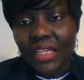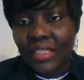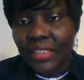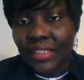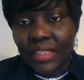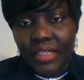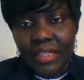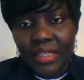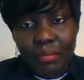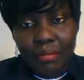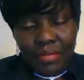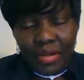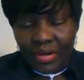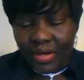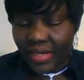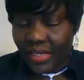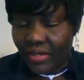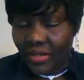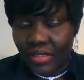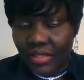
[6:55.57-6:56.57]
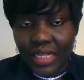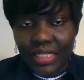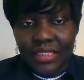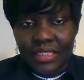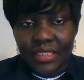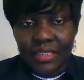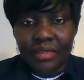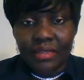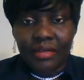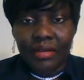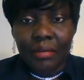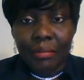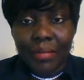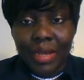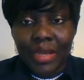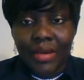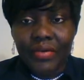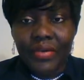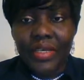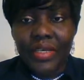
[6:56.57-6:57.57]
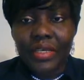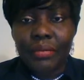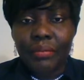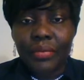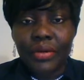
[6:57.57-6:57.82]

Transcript: didn't marry, not that he will marry,